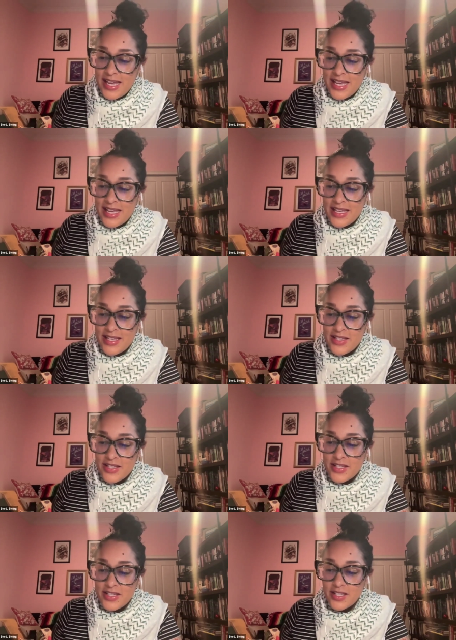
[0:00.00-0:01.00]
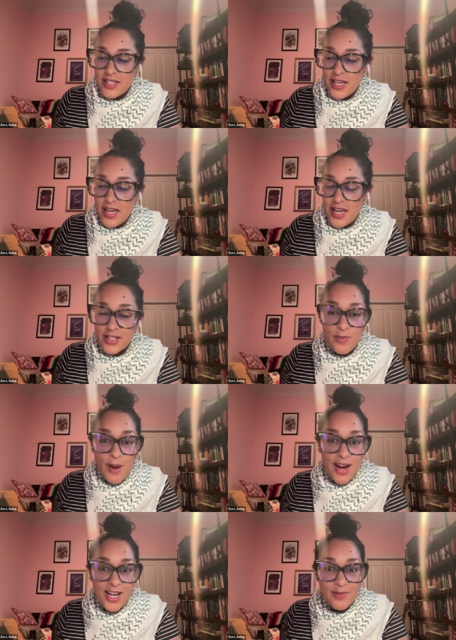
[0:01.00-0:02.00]
is
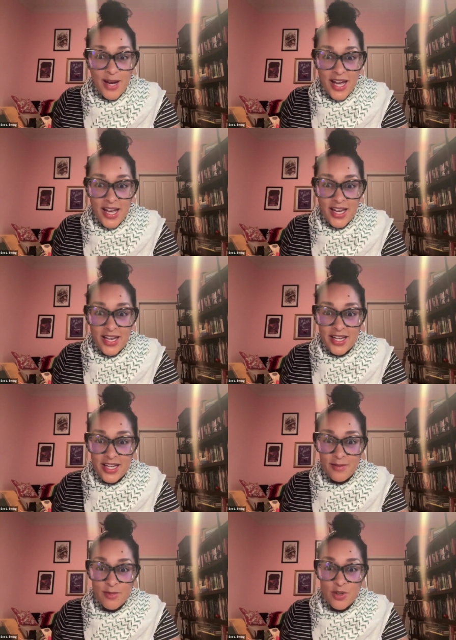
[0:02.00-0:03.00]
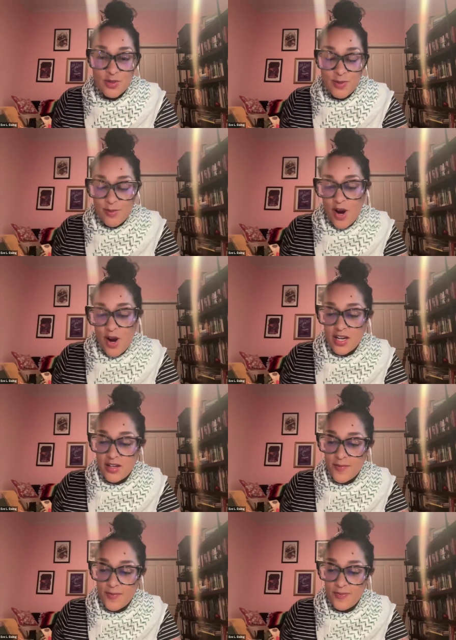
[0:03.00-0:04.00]
inspired by an amusement
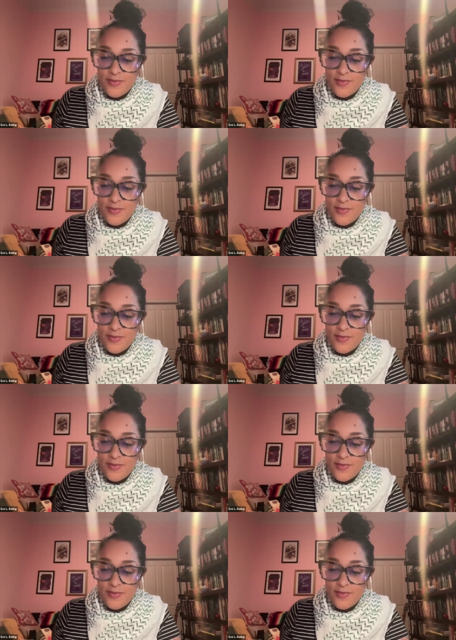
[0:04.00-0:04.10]
park,